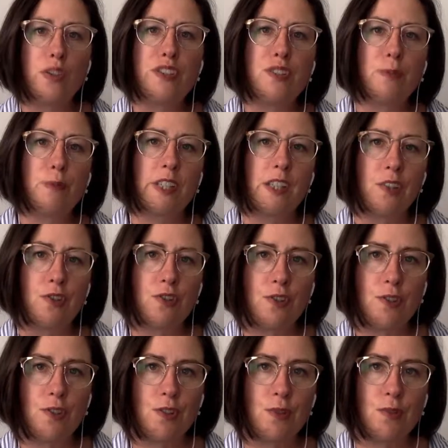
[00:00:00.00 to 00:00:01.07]
is to really
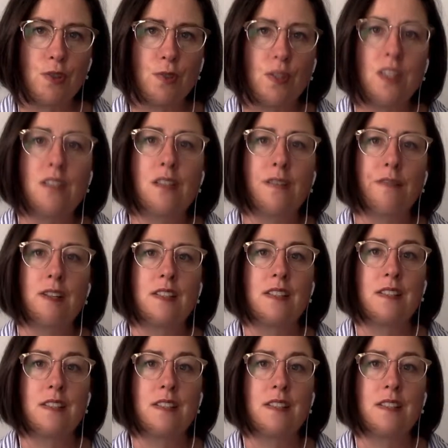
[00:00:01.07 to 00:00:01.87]
introduce you to the different